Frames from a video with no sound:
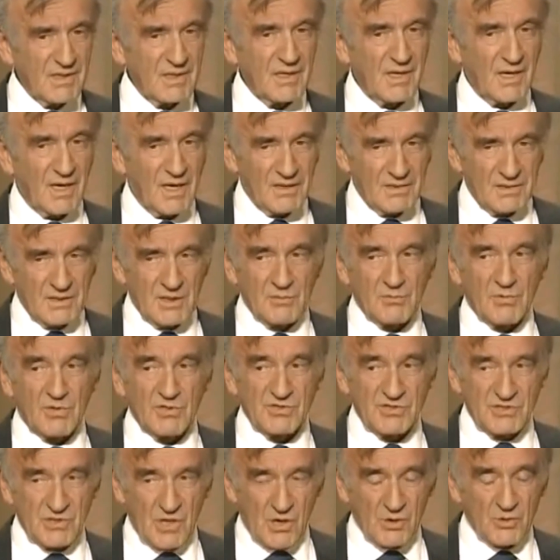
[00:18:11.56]
and it
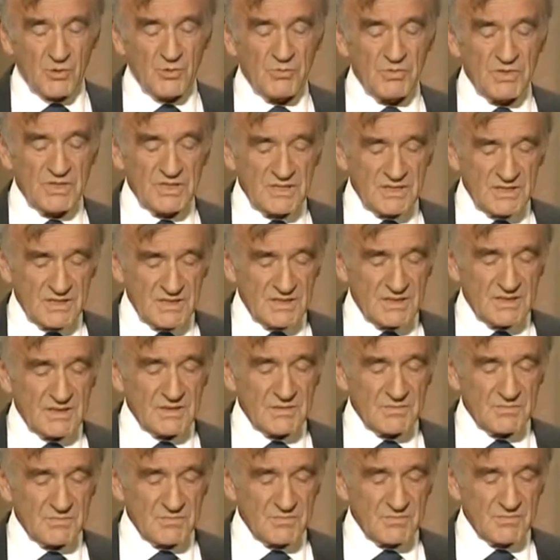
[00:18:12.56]
was documented,
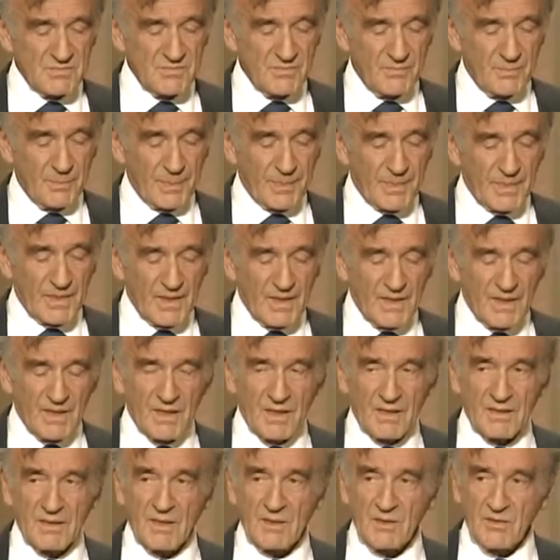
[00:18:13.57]

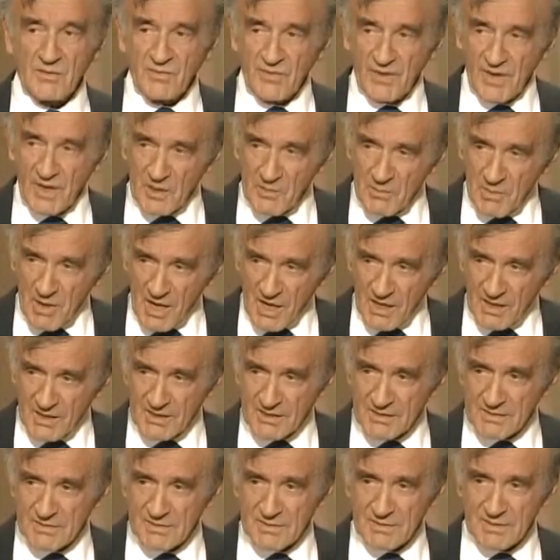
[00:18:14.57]
that the
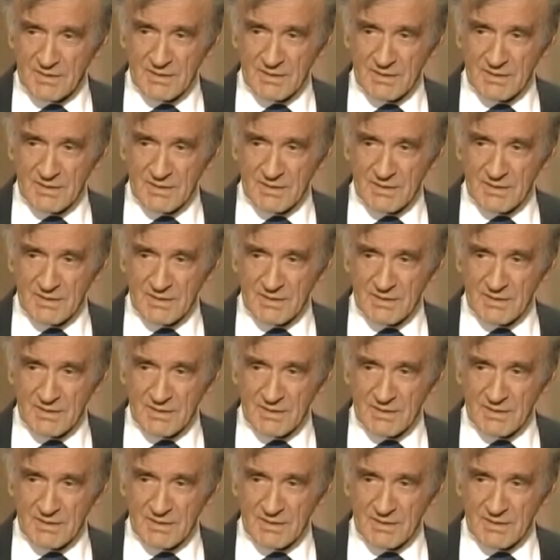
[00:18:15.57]
Wehrmacht